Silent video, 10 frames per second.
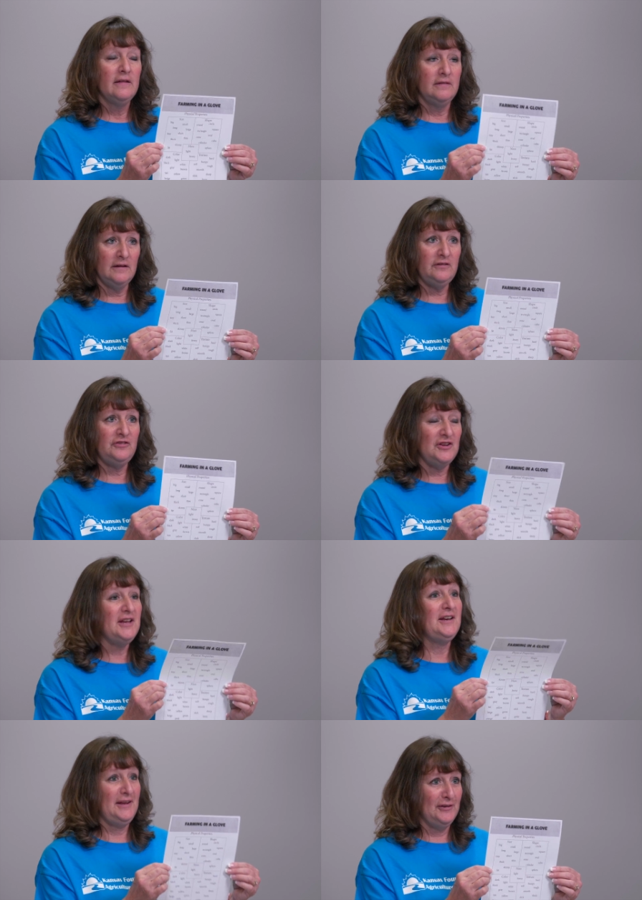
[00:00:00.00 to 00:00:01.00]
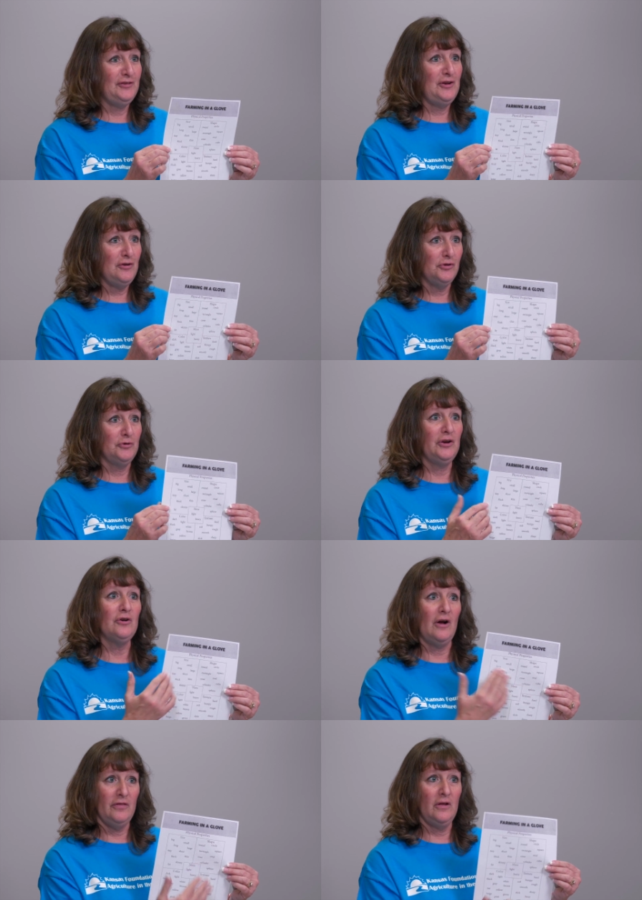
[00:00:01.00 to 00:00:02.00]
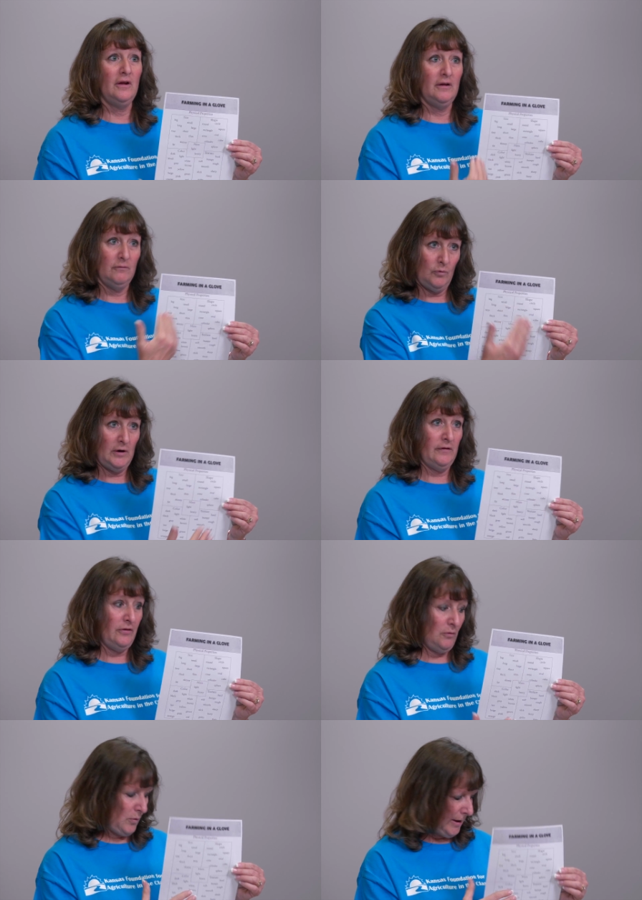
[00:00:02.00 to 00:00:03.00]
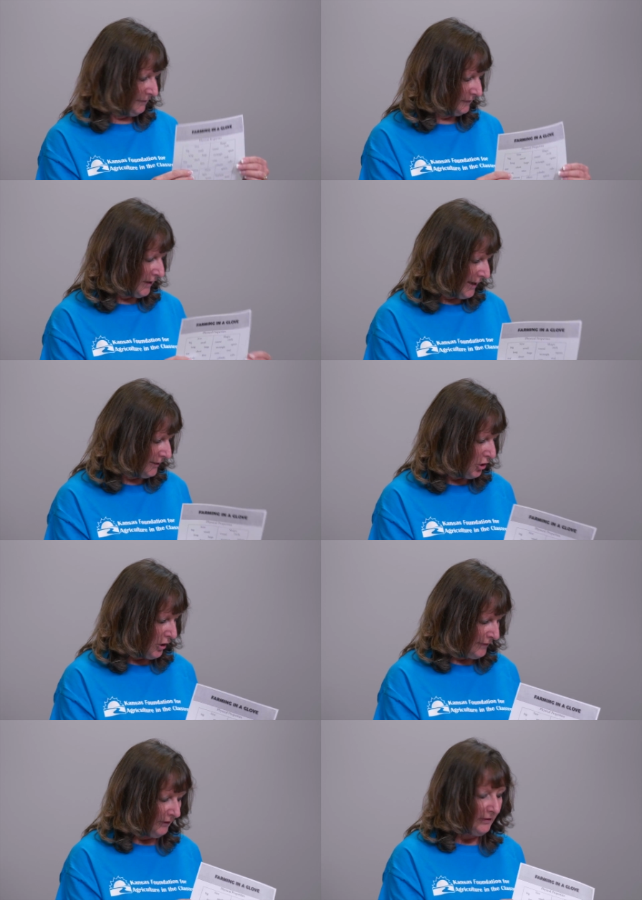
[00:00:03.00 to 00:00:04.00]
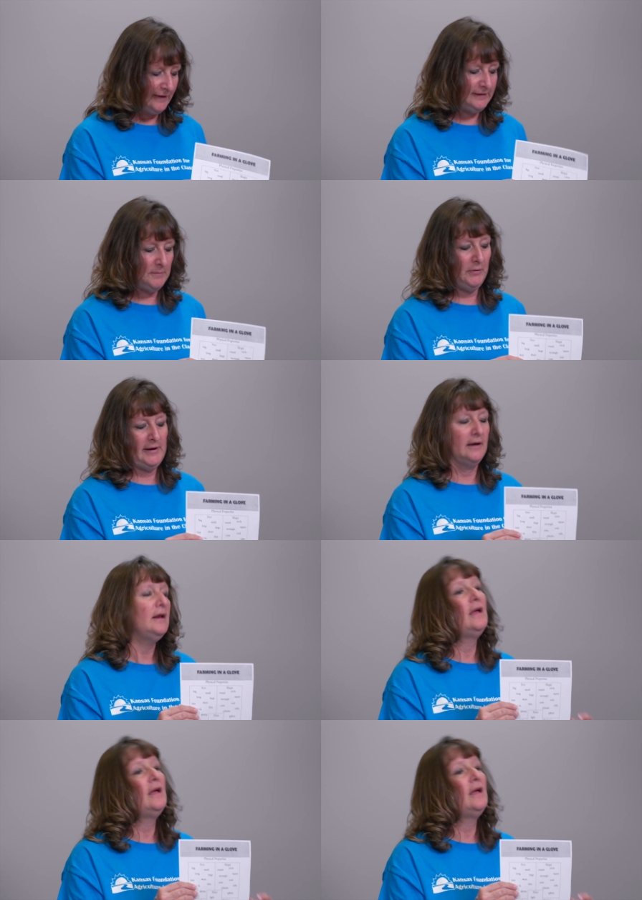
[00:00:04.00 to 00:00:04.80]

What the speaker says: This sheet is included in the website on the lesson plan.